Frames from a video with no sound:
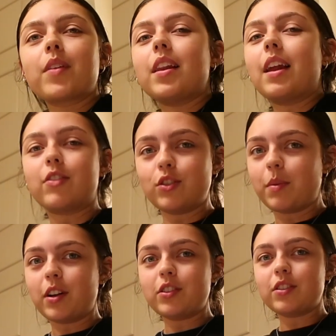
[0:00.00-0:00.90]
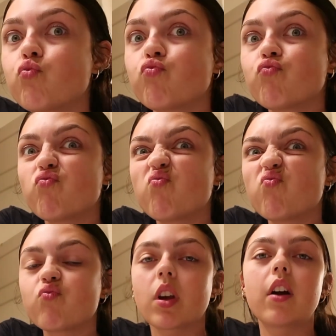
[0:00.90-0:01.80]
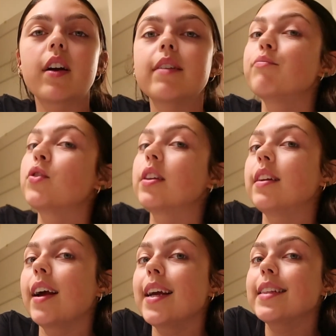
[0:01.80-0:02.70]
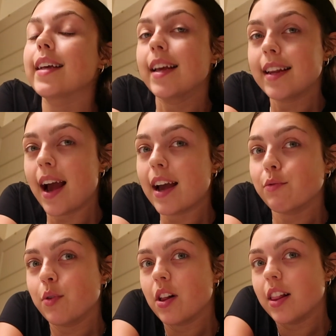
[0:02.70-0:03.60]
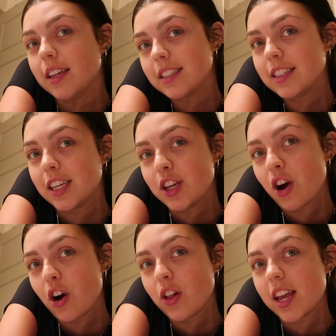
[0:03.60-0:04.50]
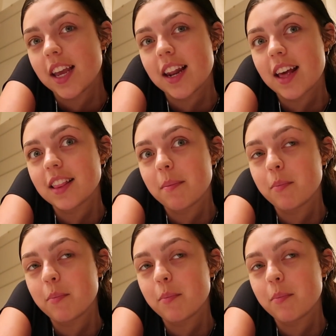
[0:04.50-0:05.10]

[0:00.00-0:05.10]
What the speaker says: Never too much. All right, good night, and I will see y'all in the